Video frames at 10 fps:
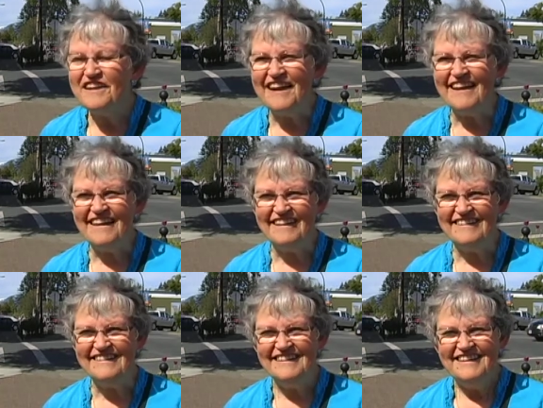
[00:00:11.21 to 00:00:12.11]

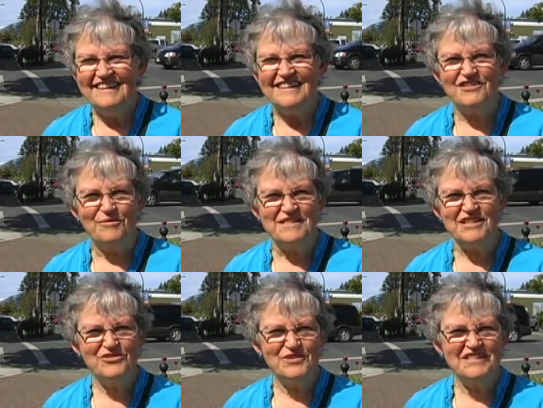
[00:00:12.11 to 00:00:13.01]
and it's always
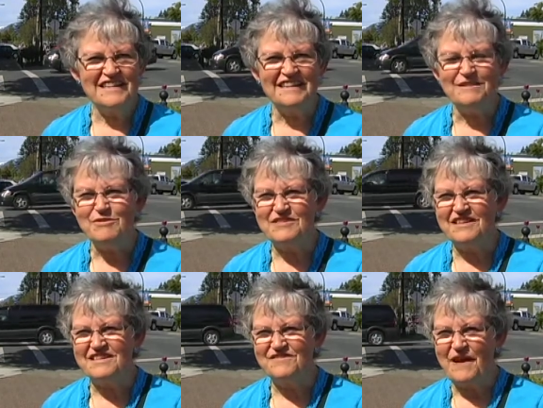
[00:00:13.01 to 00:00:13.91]
interesting and the music
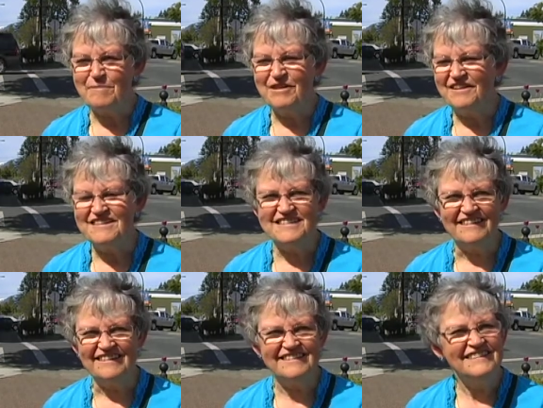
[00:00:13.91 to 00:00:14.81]
is fabulous
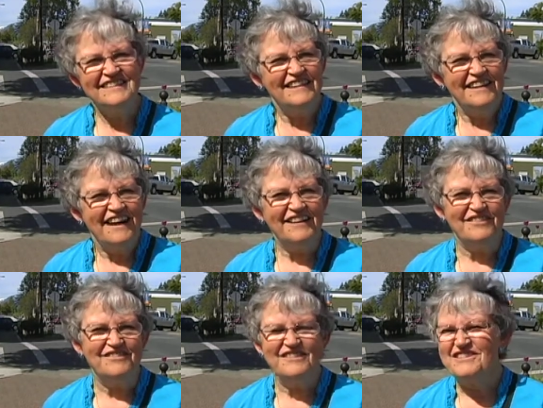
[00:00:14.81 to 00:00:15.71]
and I don't
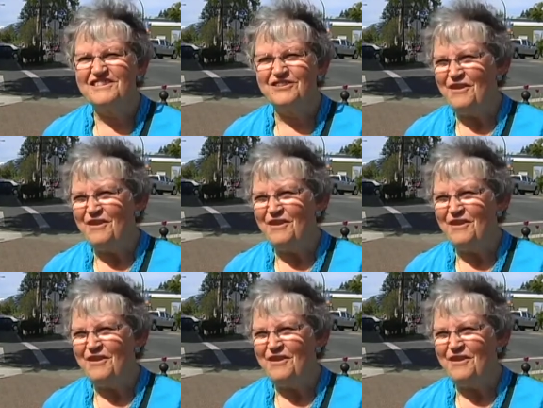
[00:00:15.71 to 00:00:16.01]
know, it's just